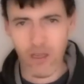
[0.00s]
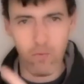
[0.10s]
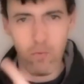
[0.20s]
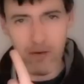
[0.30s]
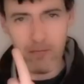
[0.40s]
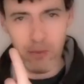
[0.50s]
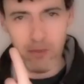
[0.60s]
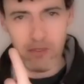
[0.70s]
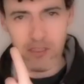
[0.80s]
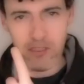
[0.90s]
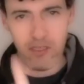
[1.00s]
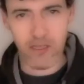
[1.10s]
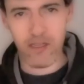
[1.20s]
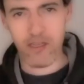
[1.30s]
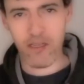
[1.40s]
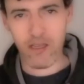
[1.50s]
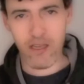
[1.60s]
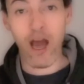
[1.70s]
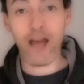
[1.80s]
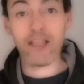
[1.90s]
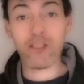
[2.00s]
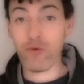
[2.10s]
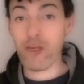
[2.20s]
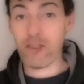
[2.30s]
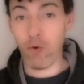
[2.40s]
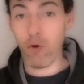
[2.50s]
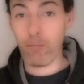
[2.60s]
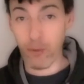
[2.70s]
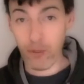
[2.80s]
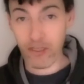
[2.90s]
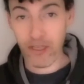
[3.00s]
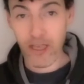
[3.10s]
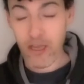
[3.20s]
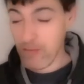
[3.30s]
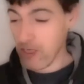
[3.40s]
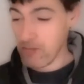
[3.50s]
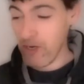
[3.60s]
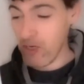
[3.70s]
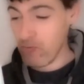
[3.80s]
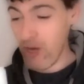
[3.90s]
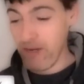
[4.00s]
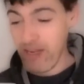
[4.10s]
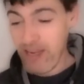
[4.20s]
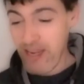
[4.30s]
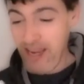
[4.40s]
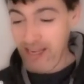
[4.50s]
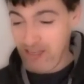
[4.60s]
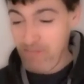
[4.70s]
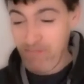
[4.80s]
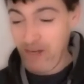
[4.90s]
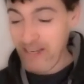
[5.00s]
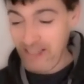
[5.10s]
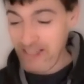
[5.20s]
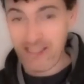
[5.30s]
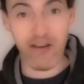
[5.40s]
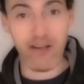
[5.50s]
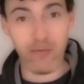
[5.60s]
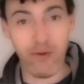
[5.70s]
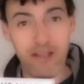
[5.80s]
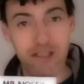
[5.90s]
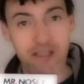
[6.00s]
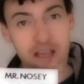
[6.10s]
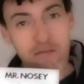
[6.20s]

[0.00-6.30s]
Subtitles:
One books. I need to read more book because my grammar is completely sideways.